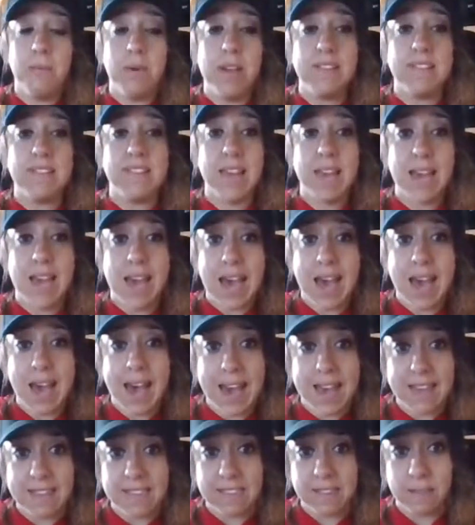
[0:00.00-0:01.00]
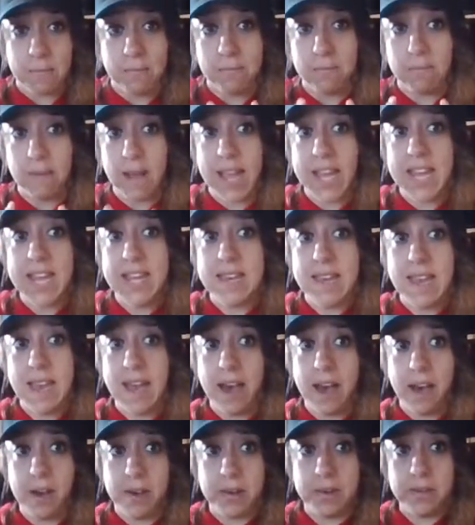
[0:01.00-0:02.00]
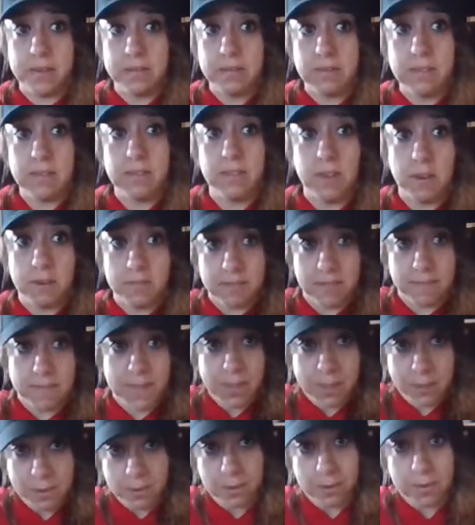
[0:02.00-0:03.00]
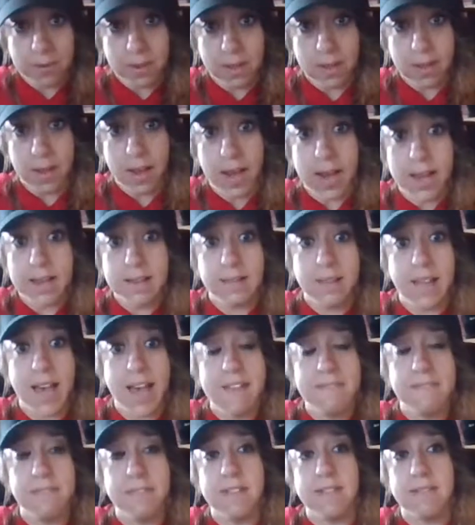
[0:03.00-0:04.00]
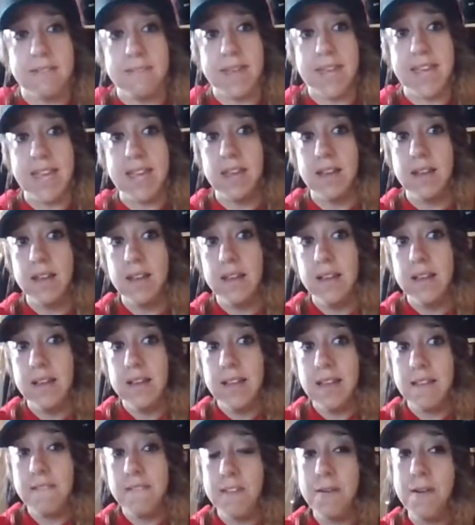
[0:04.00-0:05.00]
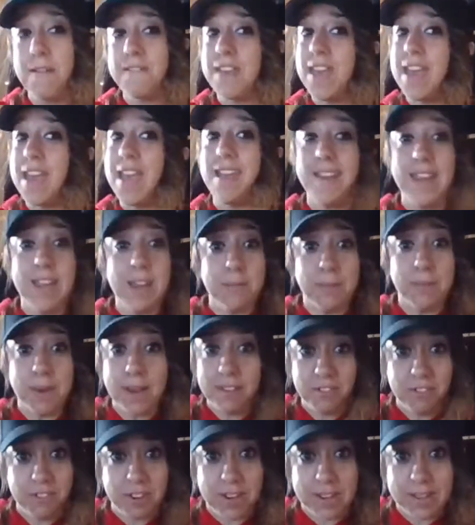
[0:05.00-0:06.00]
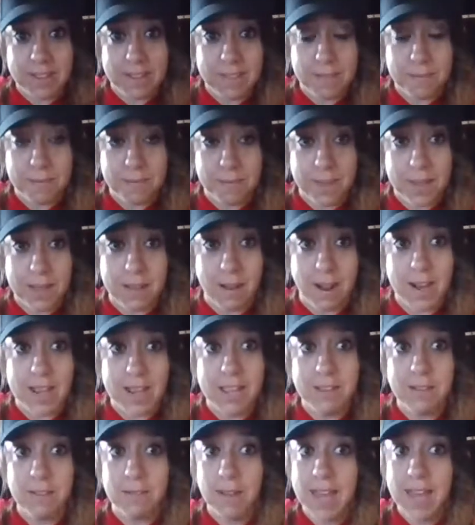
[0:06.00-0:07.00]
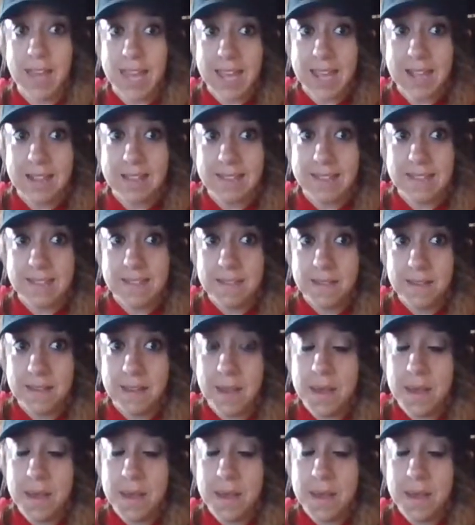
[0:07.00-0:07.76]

want to ask right now, those of you who are on live with me, if you have any questions regarding grades,